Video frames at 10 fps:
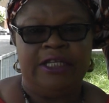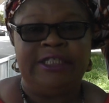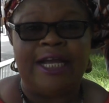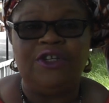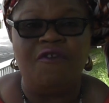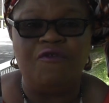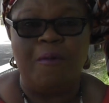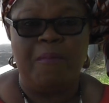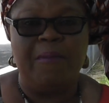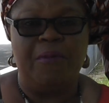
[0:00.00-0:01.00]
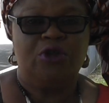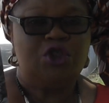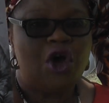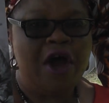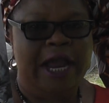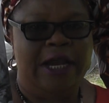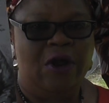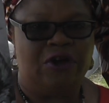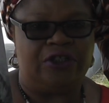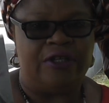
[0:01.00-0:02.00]
Jaja of Opopo saw a
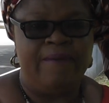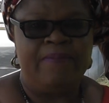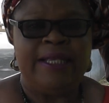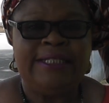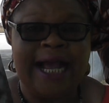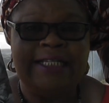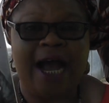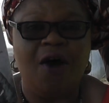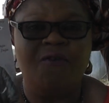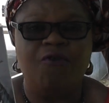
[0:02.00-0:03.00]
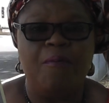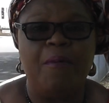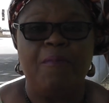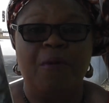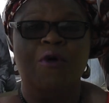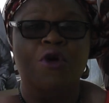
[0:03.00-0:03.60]
lot. Jaja of Opopo